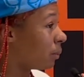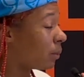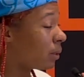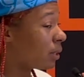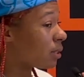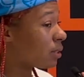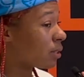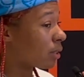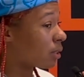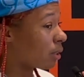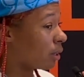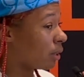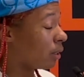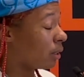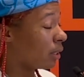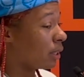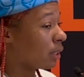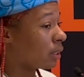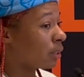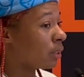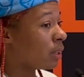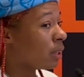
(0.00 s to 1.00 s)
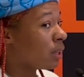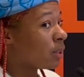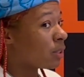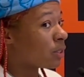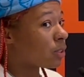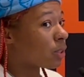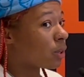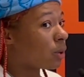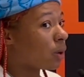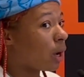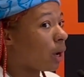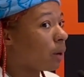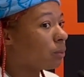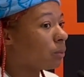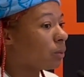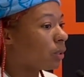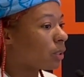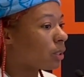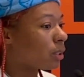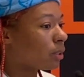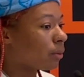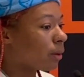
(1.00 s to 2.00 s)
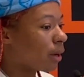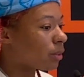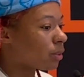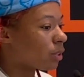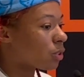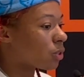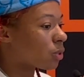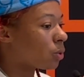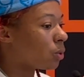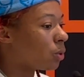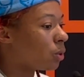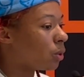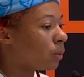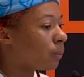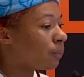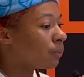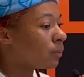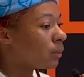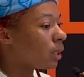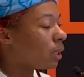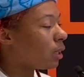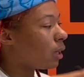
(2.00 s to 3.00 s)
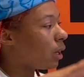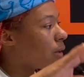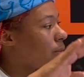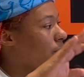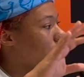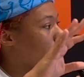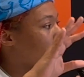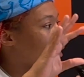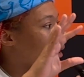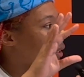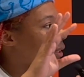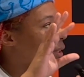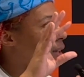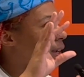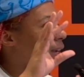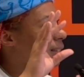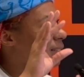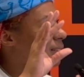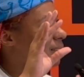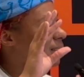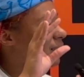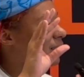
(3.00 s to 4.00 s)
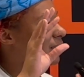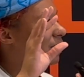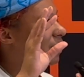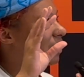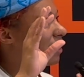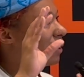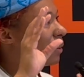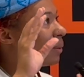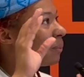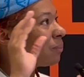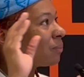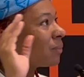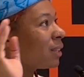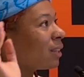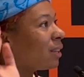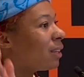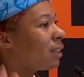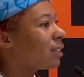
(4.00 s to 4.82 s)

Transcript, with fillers: yeah. What is occurring? So I'm looking around the school, and all of a sudden I see um,